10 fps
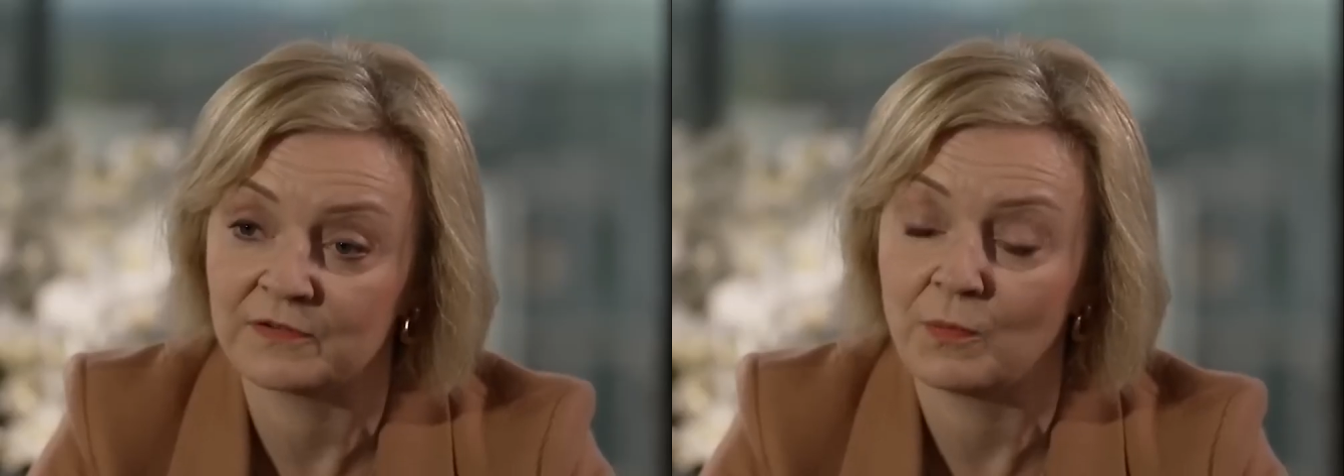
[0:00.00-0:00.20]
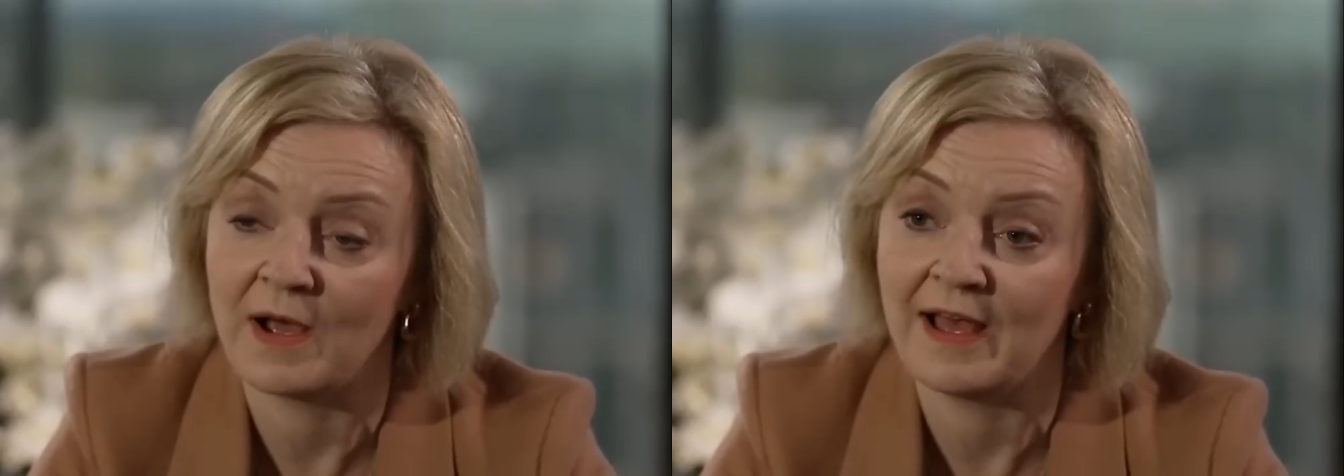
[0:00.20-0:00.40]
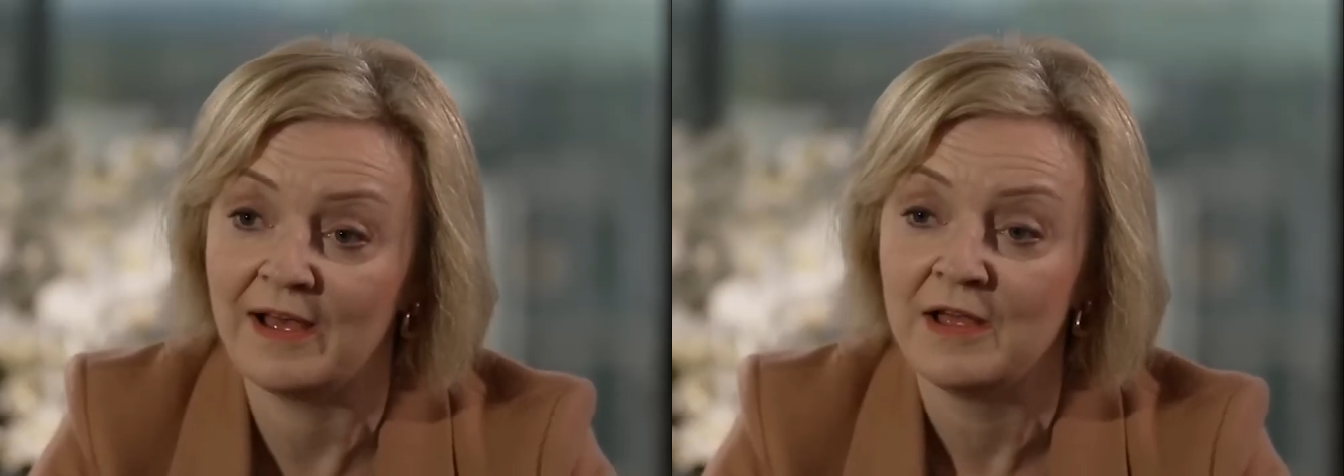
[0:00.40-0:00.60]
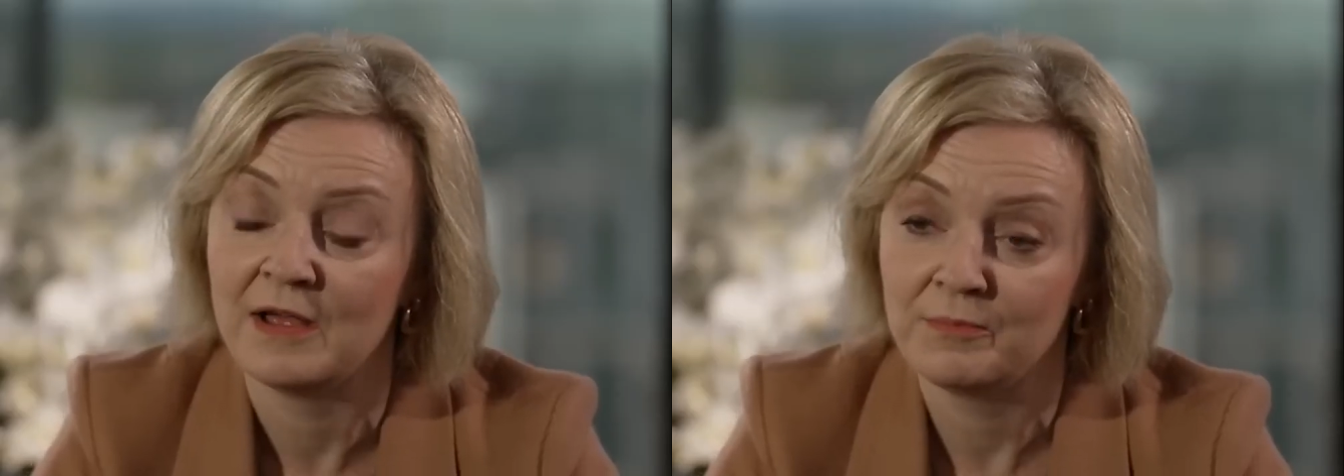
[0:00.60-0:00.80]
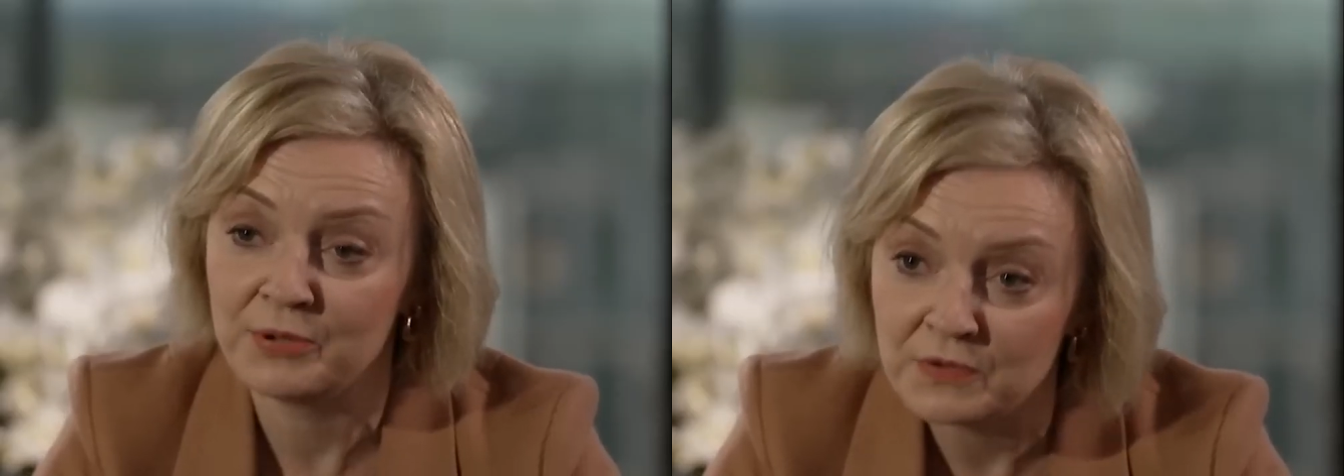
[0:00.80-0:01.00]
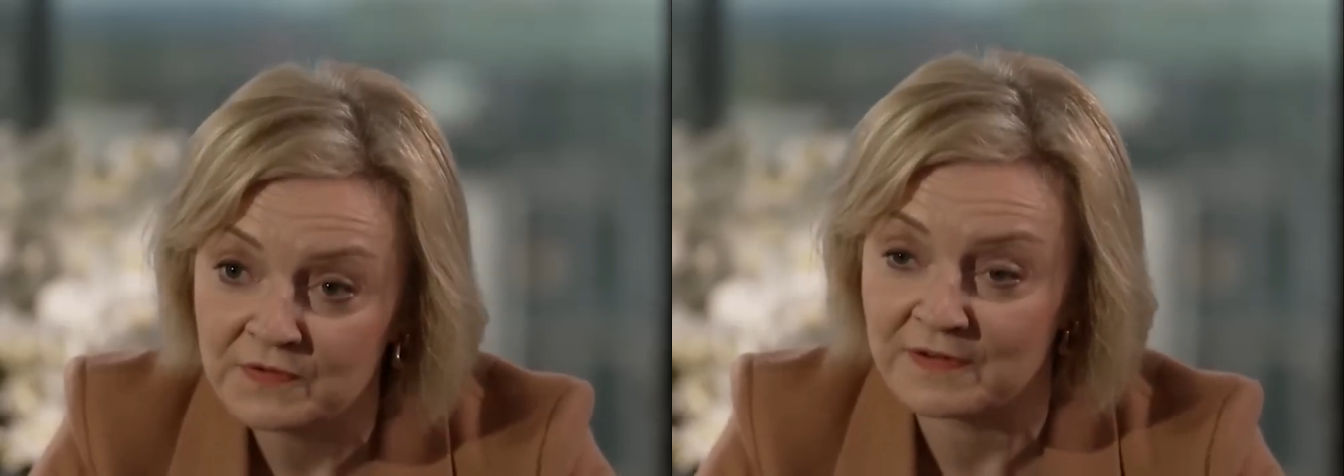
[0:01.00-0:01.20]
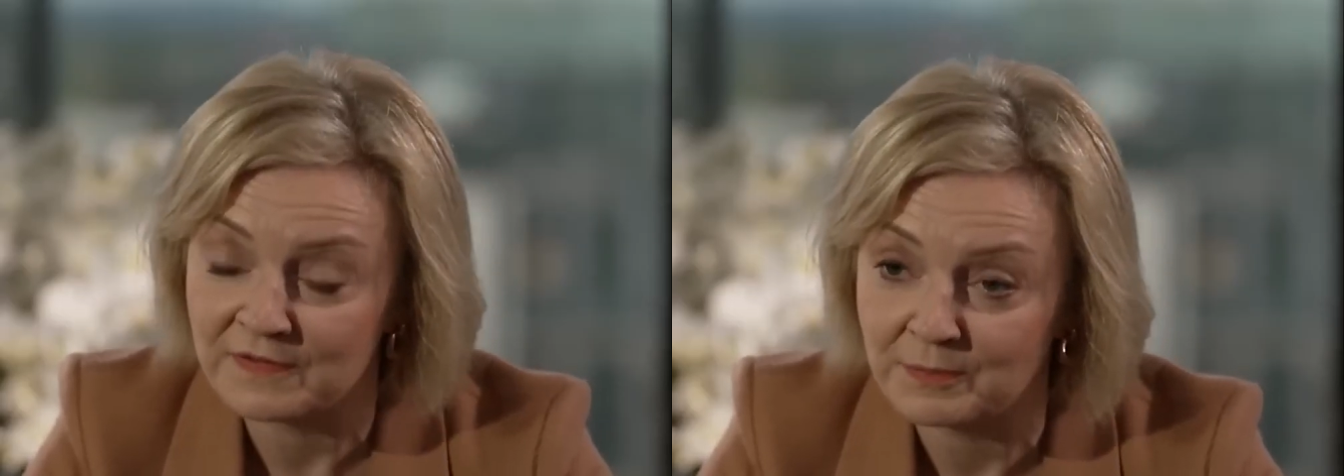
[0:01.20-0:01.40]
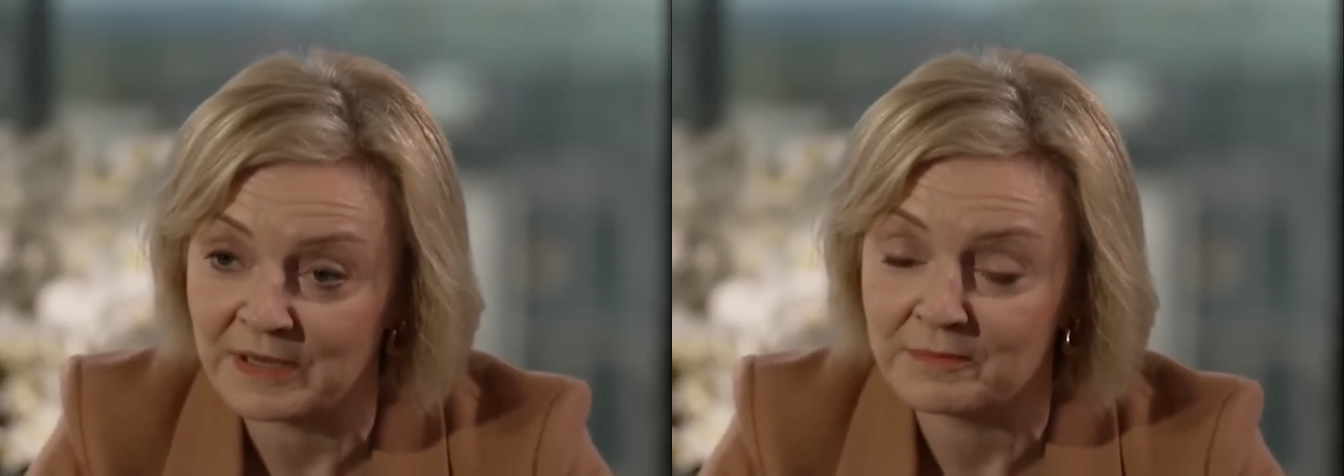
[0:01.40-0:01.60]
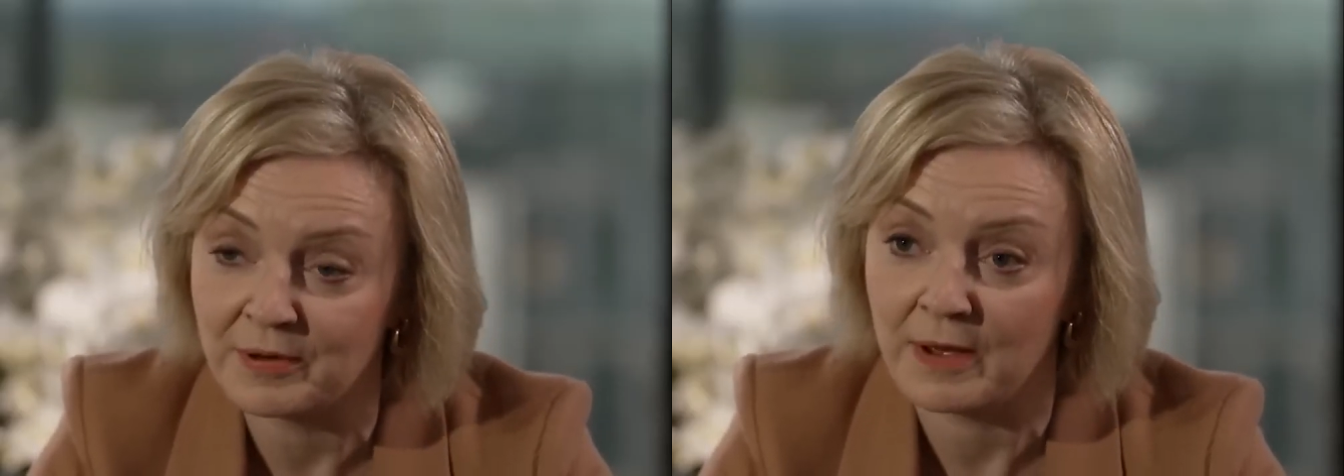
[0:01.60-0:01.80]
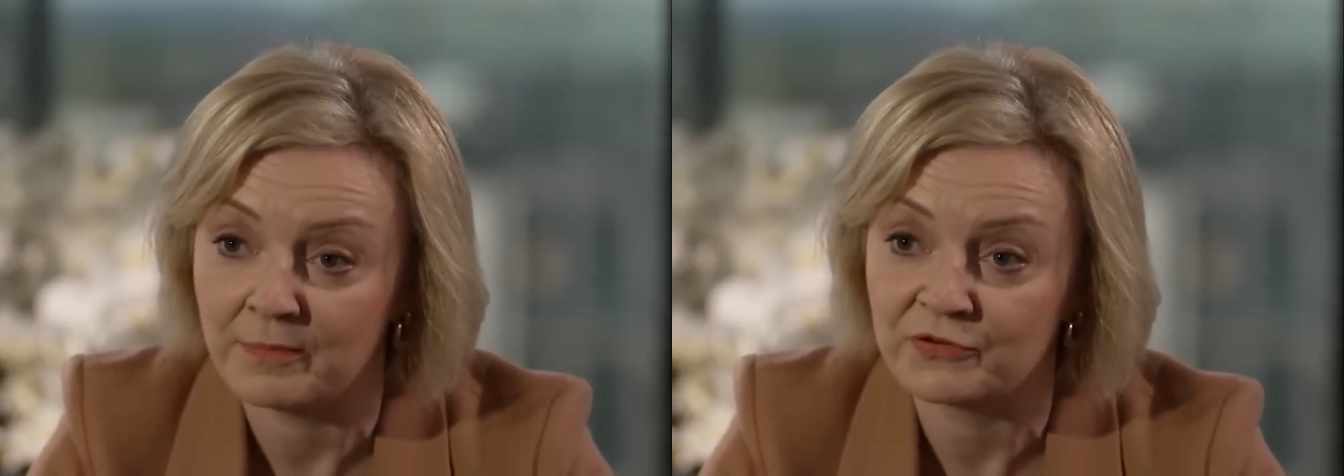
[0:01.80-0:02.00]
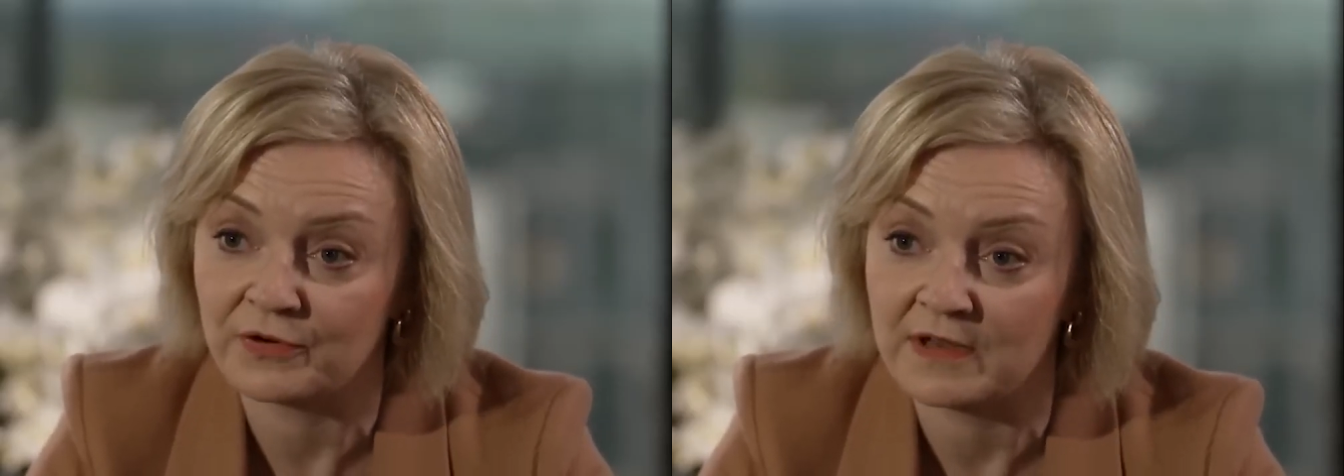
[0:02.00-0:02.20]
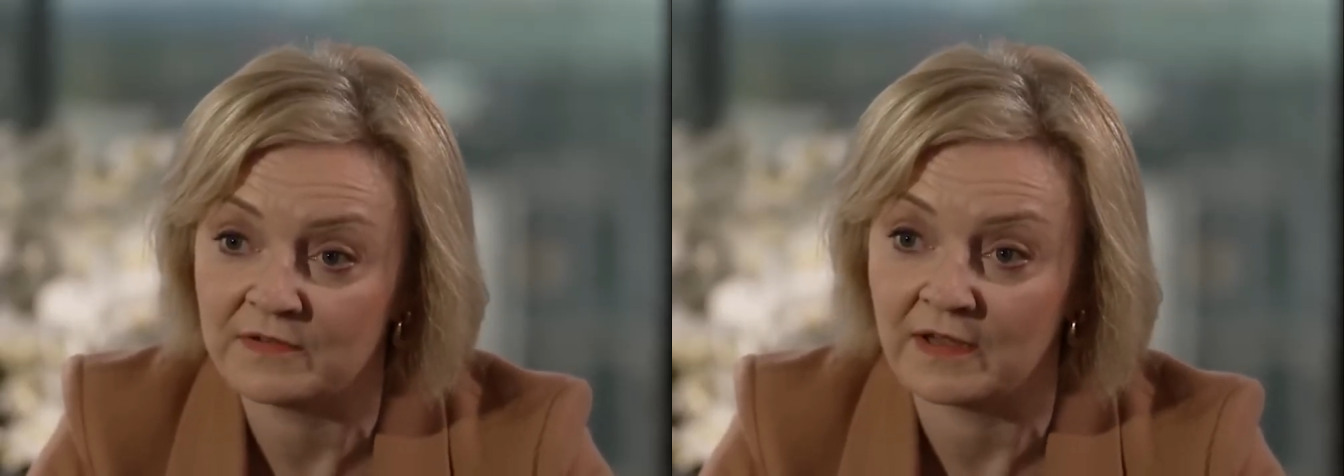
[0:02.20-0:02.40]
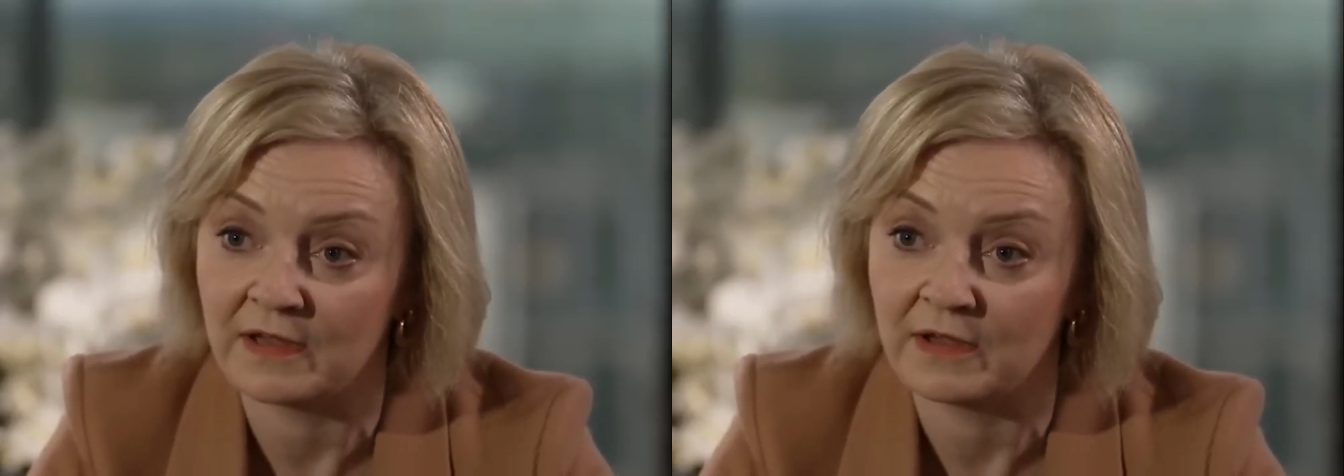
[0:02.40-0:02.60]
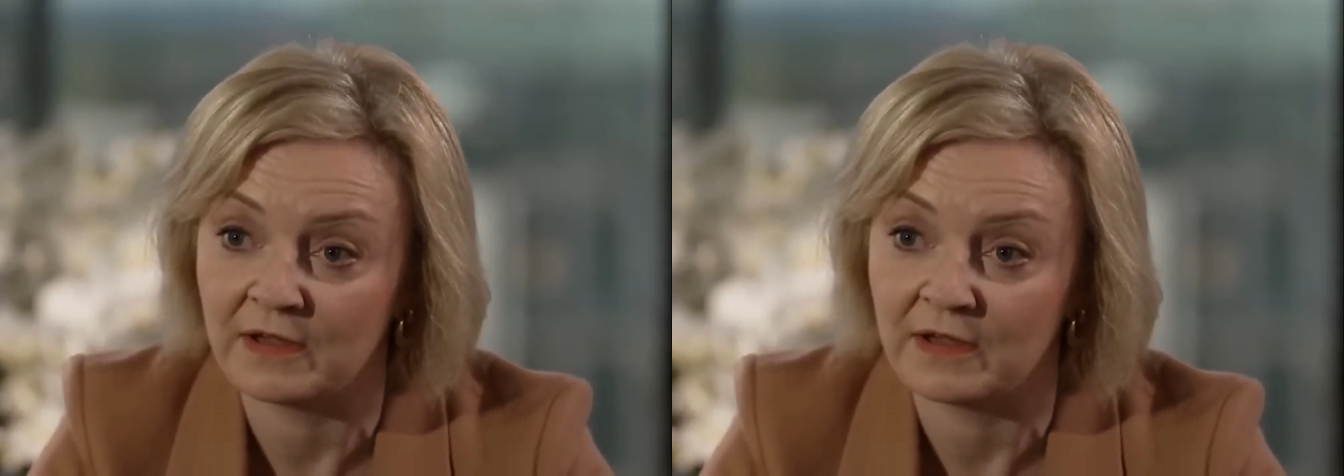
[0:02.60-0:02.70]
okay, where it... Putin has been perpetrating.